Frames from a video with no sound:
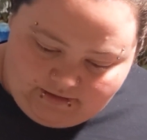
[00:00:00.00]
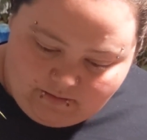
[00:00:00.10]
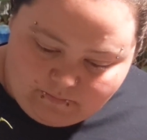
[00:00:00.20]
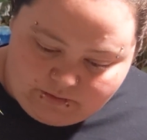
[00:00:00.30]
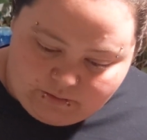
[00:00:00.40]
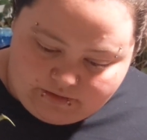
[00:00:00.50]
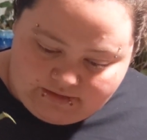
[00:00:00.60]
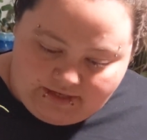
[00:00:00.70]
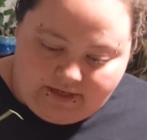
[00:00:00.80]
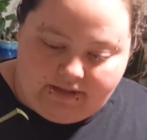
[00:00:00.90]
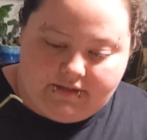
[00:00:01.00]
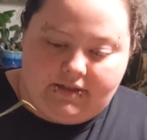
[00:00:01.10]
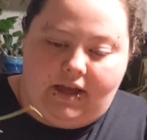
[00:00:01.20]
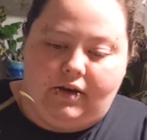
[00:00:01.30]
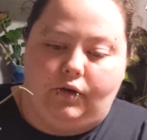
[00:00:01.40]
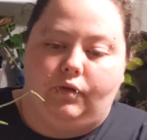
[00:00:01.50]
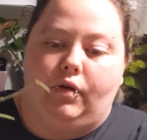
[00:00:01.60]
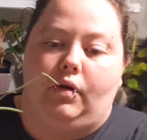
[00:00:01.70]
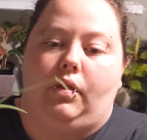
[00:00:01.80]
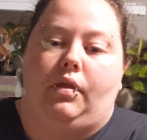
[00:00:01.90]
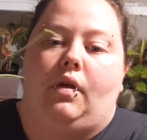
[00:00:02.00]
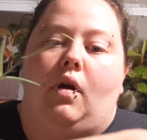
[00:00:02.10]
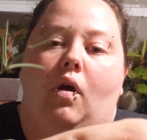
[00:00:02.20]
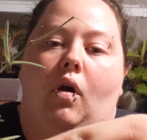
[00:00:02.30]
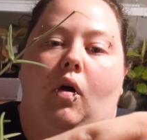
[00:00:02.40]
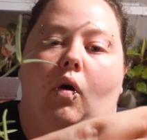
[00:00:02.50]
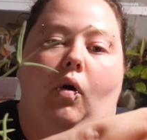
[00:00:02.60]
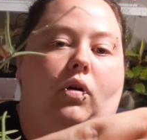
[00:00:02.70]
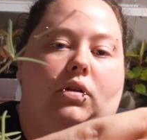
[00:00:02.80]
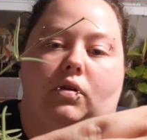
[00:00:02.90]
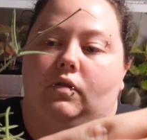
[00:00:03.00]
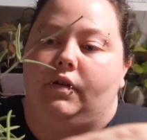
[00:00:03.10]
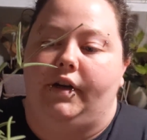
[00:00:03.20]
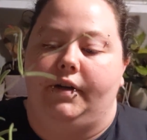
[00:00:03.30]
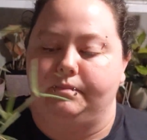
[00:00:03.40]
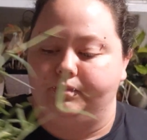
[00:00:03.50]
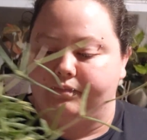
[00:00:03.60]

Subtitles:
I'm so excited. There's got new growth all over it.